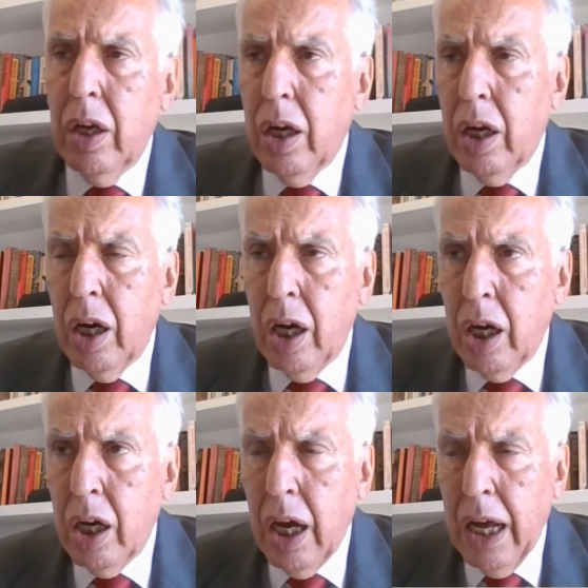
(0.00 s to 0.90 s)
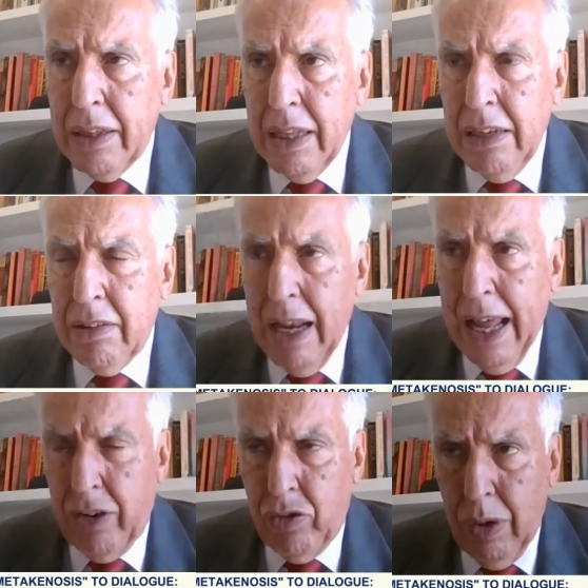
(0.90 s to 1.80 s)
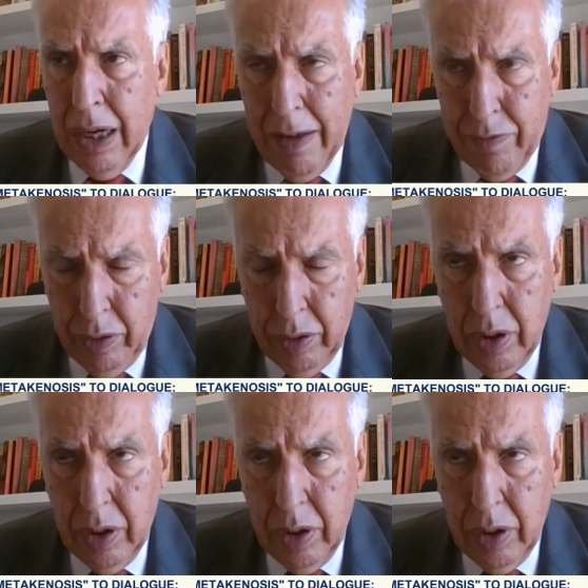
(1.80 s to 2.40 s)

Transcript: at the intellectual level.